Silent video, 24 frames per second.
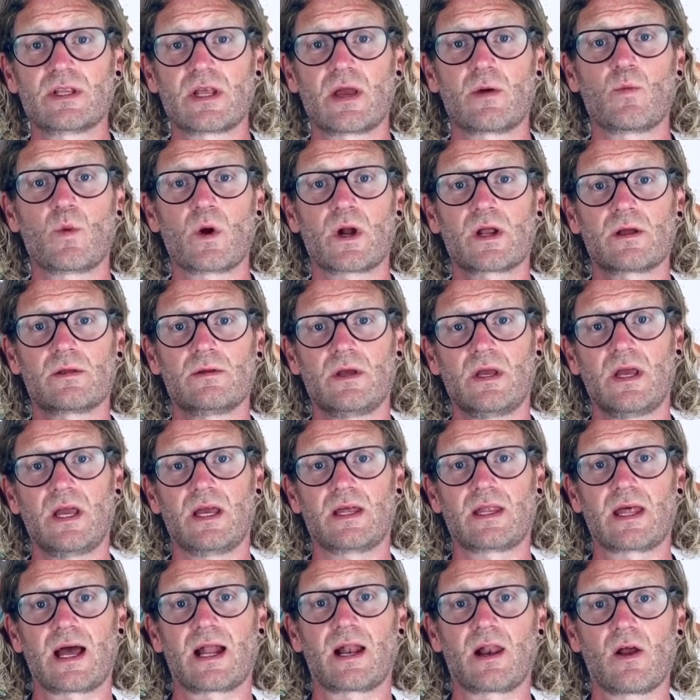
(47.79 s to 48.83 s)
then why don't you hit
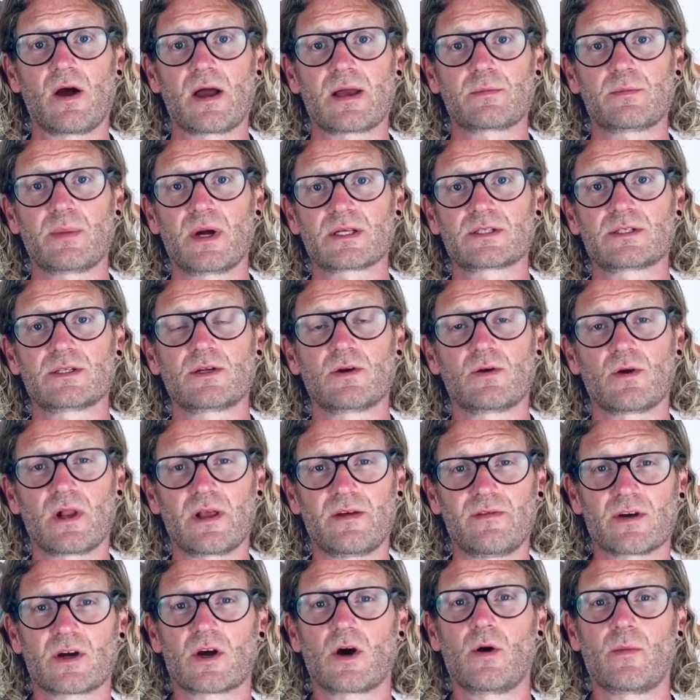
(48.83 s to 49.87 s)
that like button or
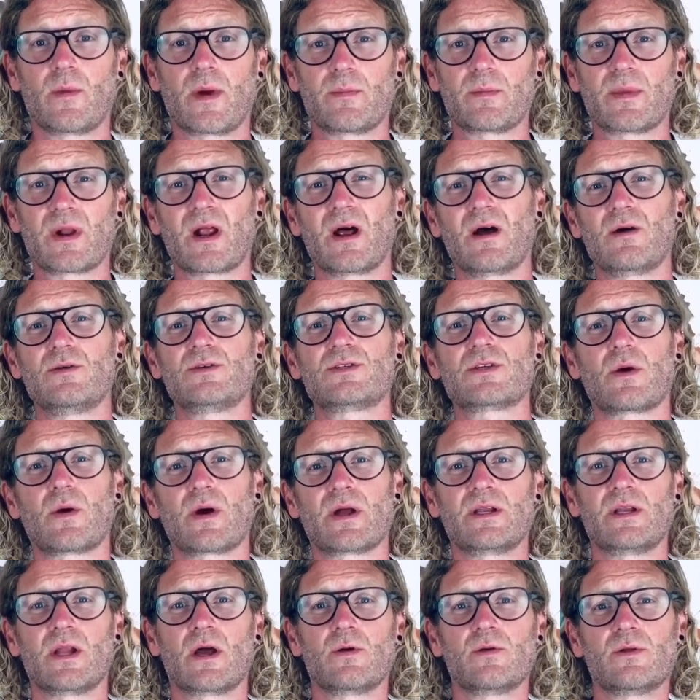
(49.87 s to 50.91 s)
leave a comment below so I
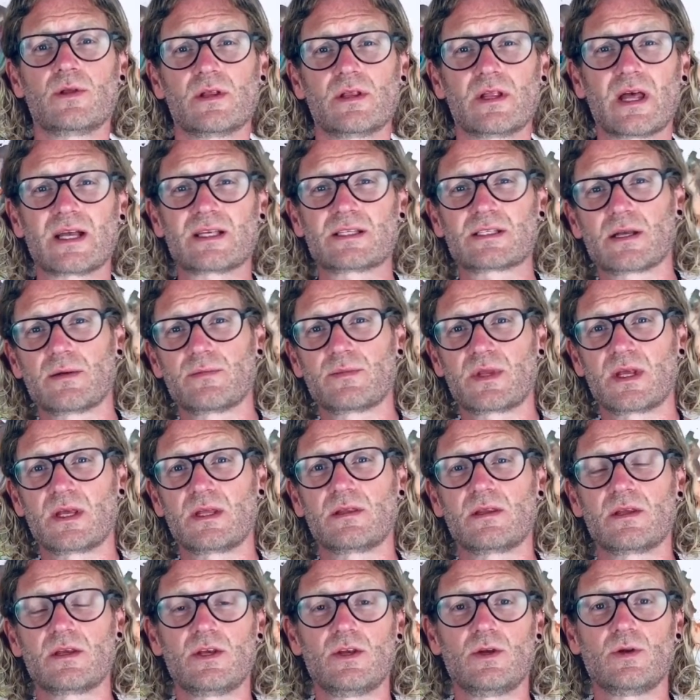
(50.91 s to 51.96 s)
know that that's something
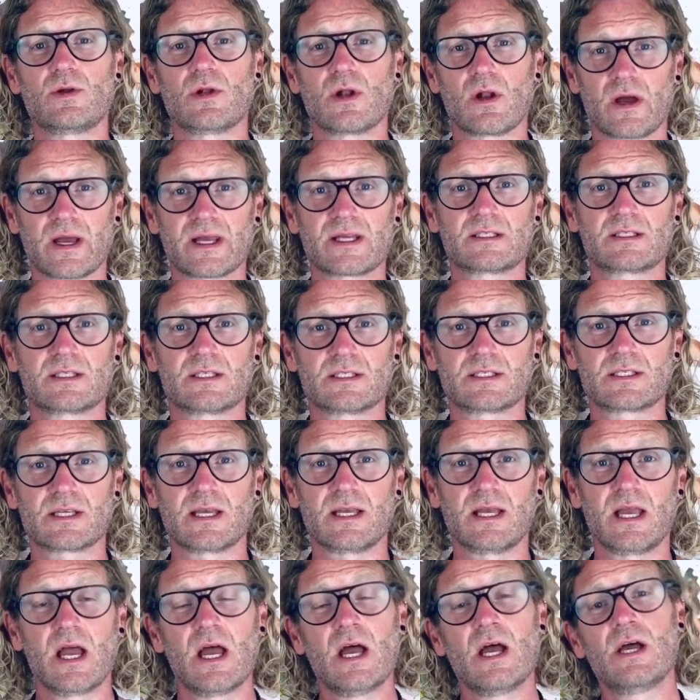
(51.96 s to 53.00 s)
that you'd like to
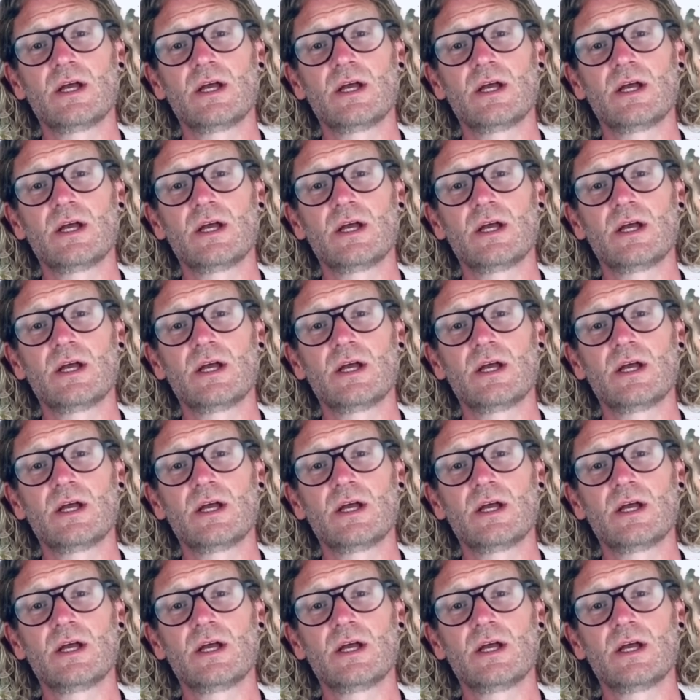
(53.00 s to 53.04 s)
see.